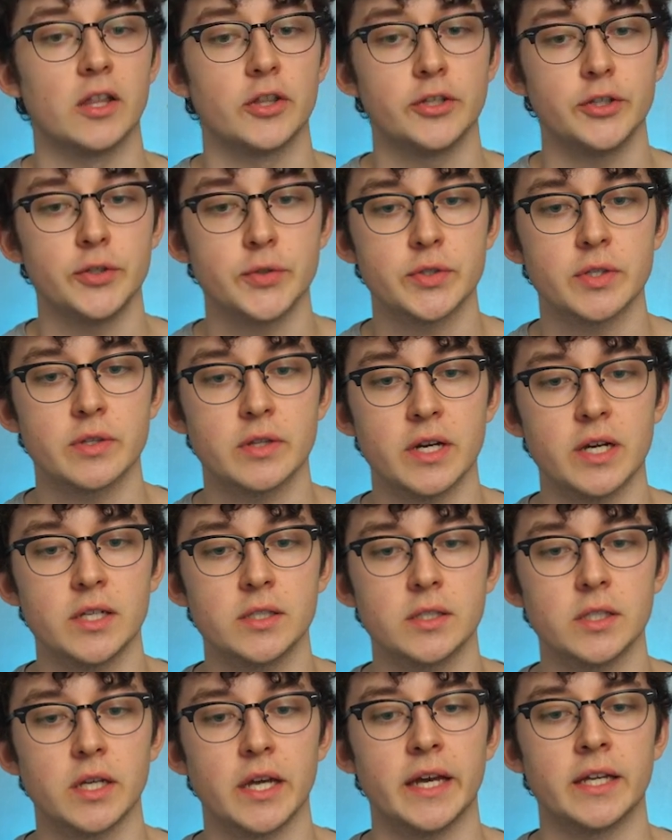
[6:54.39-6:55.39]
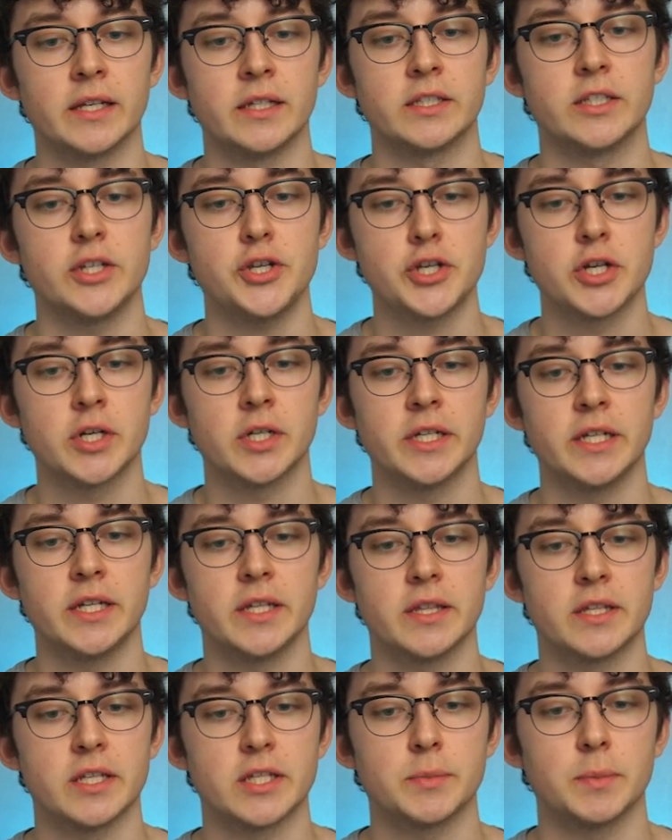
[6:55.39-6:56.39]
user that and additionally
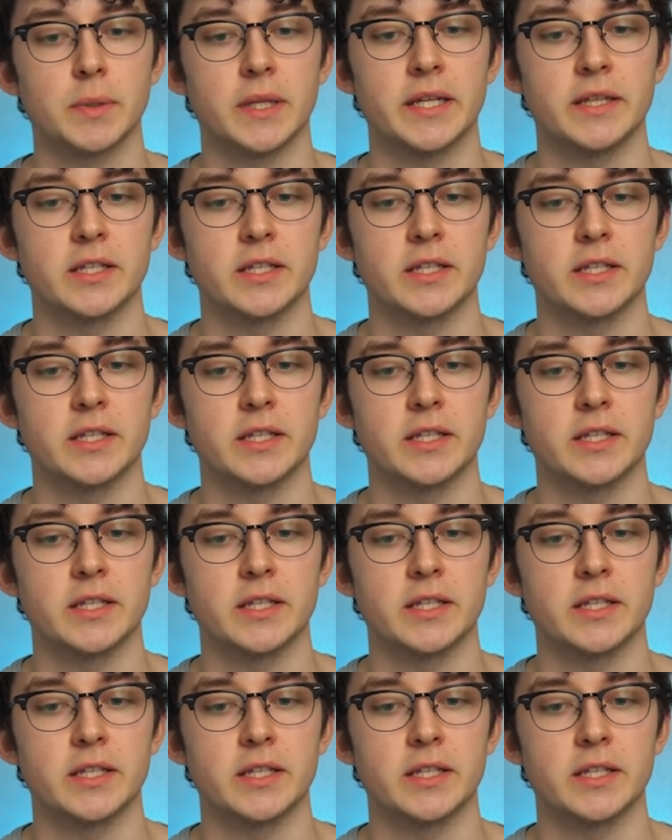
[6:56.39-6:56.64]
display this